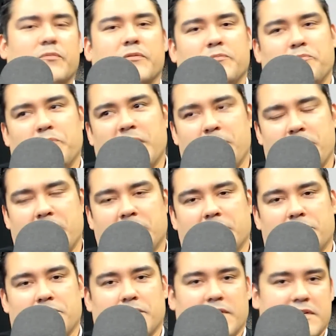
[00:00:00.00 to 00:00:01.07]
maybe they
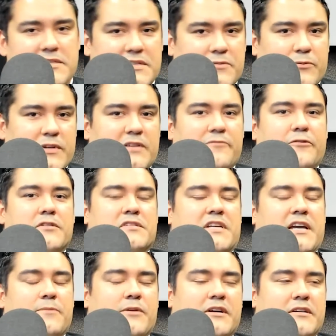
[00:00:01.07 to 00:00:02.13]
learned the lesson when it first
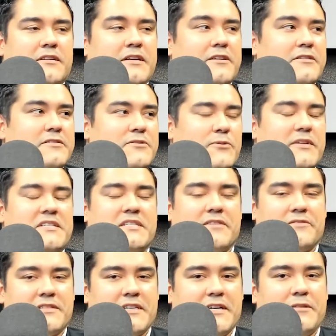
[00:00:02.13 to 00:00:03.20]
came out, in
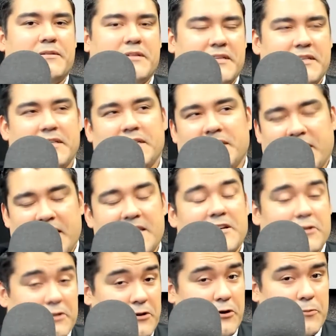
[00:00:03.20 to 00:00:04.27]
2017. and they're a
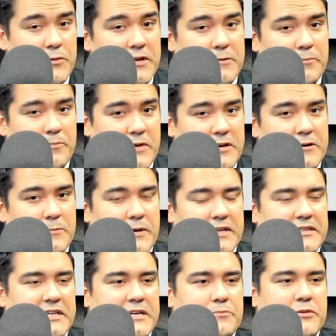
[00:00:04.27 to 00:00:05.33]
little bit better about
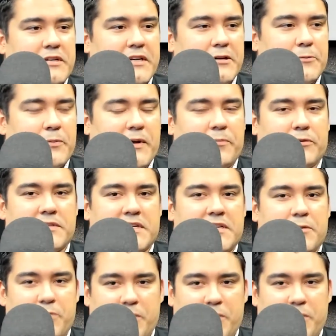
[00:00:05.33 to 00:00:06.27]
that. But people tend to be